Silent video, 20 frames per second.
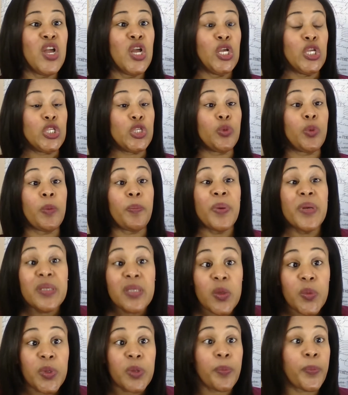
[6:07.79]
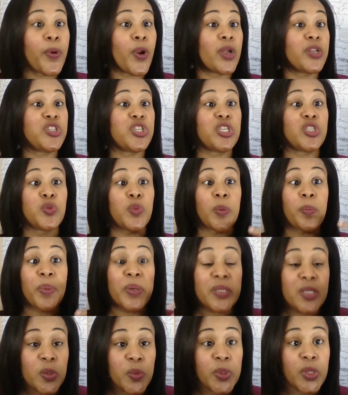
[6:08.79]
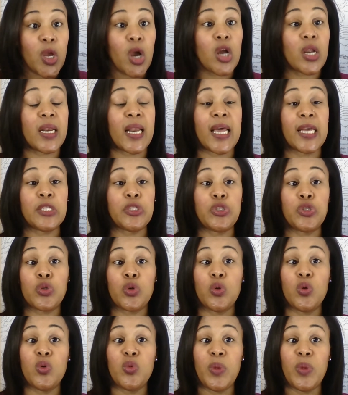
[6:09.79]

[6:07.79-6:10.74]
So we're busy with projects. We're busy with online school.